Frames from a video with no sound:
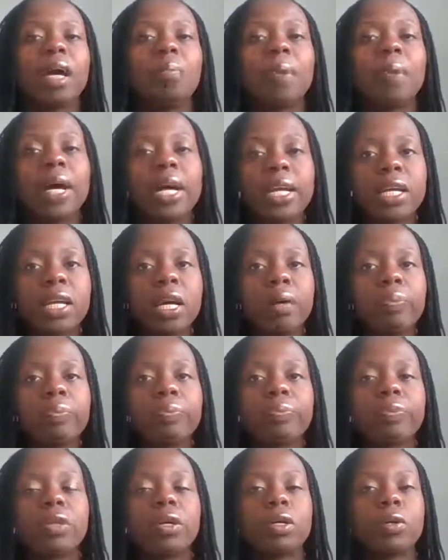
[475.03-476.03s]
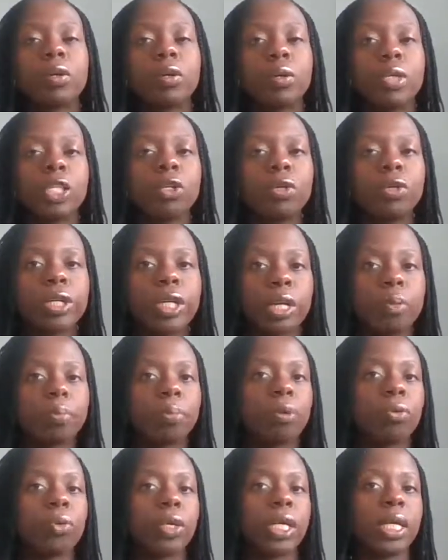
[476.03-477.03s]
And by when you look at
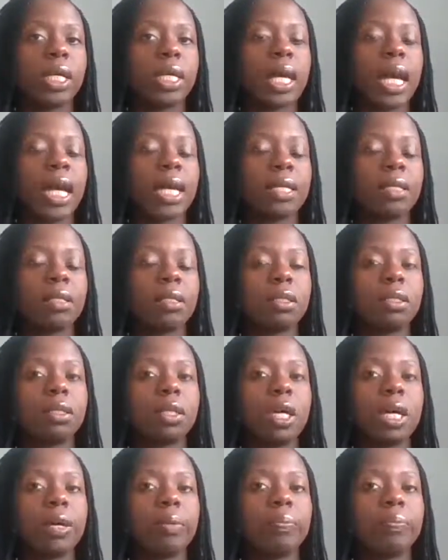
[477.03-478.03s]
employee and